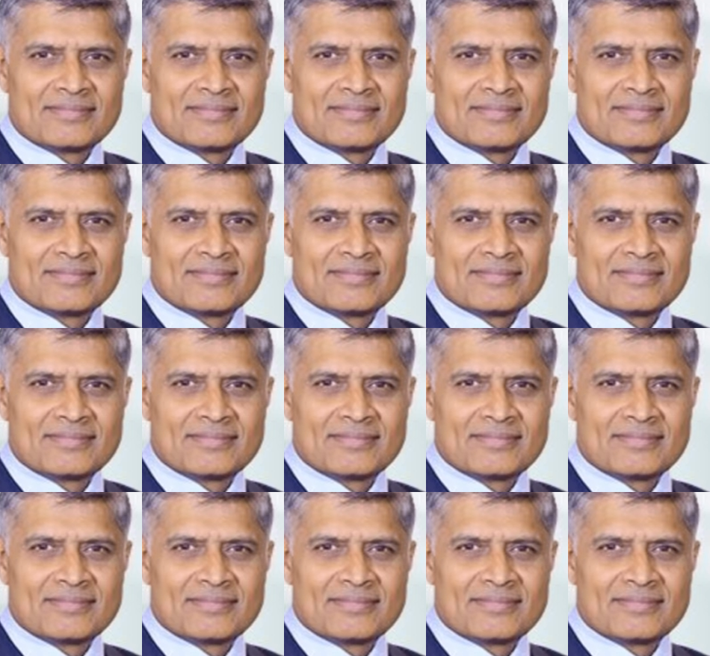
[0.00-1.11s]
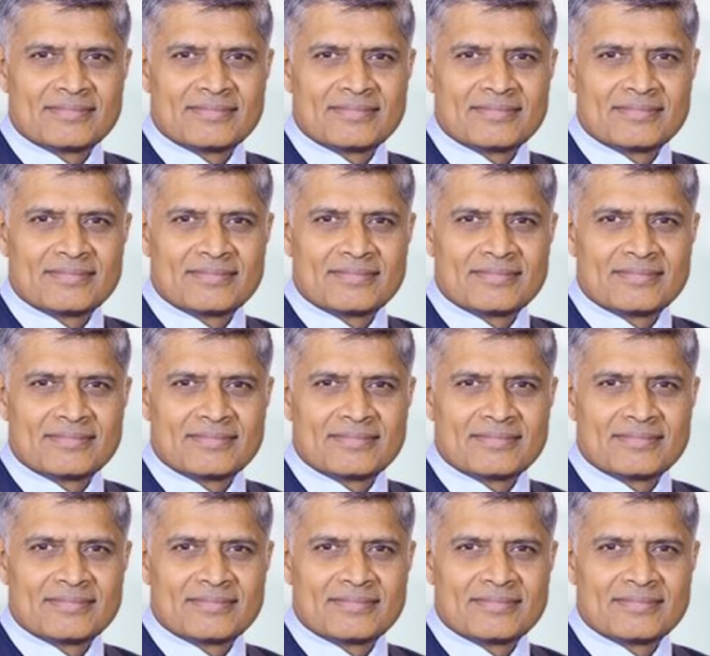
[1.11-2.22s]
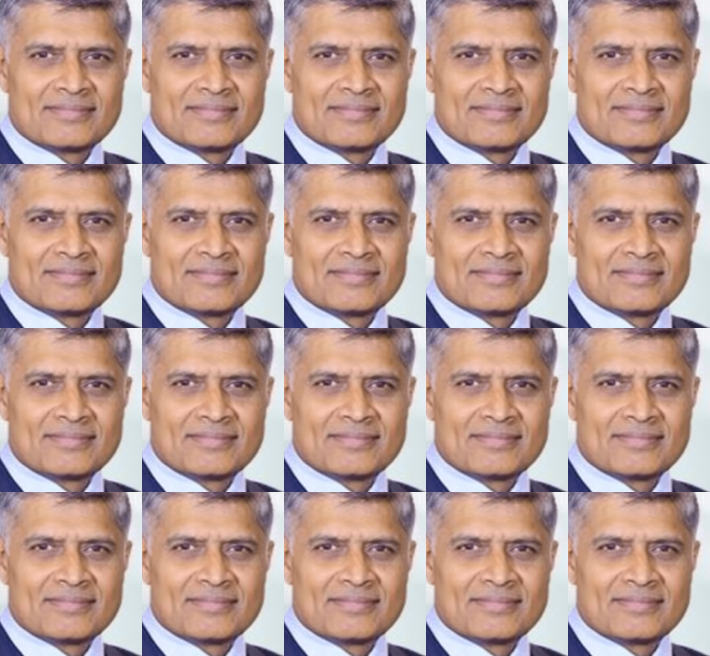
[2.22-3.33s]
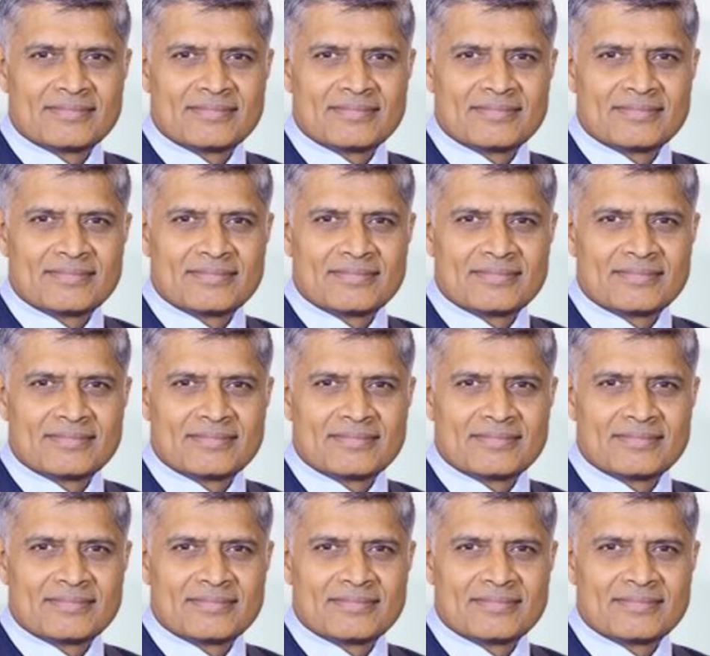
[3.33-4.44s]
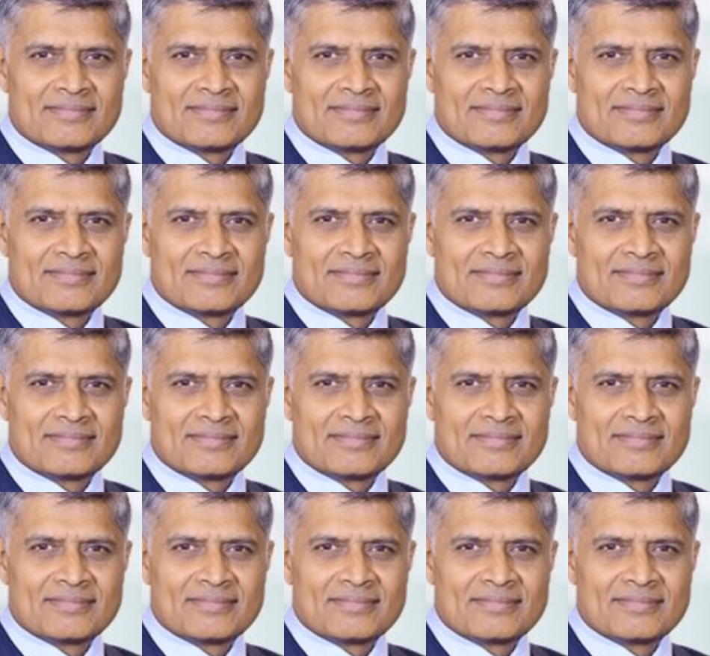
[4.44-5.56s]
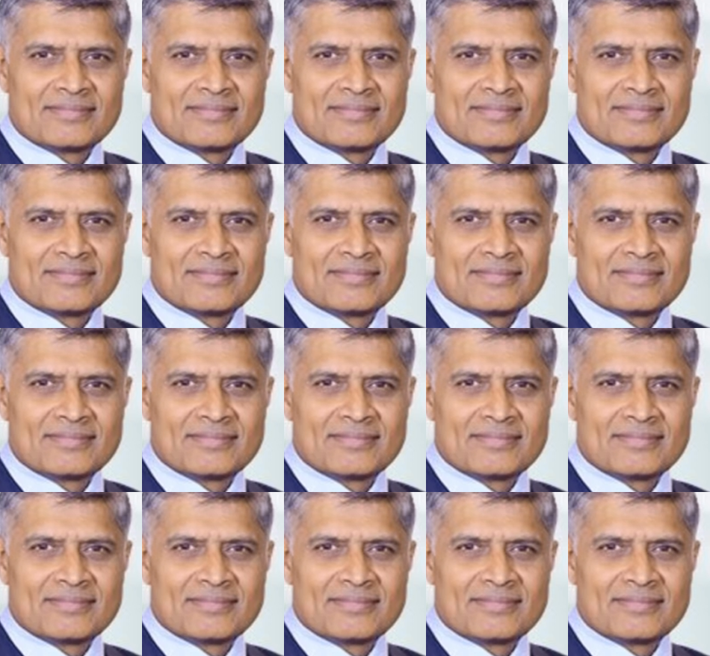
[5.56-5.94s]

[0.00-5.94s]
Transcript: The face doesn't move, so there is nothing to read.